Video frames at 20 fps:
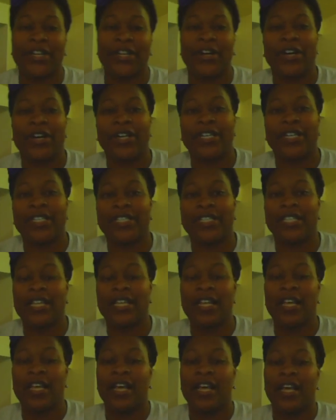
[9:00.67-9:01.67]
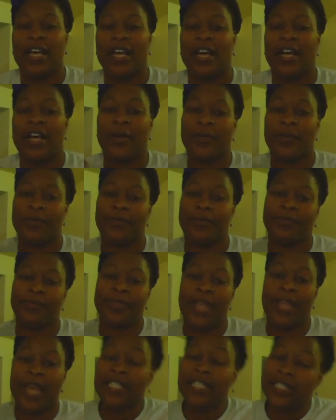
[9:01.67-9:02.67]
cards
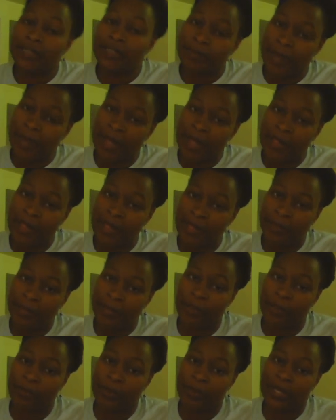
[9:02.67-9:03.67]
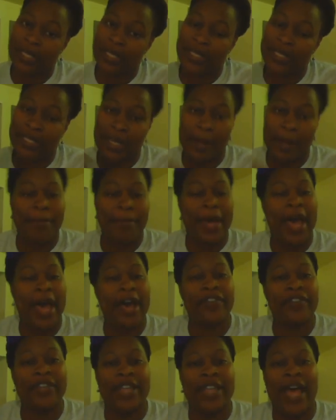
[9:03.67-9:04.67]
next month, so please come
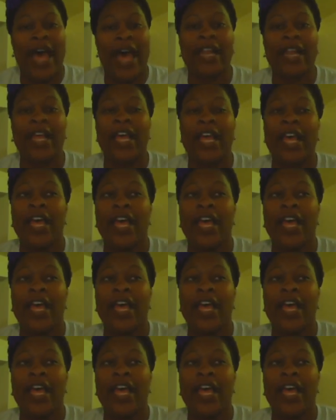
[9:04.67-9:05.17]
back for that.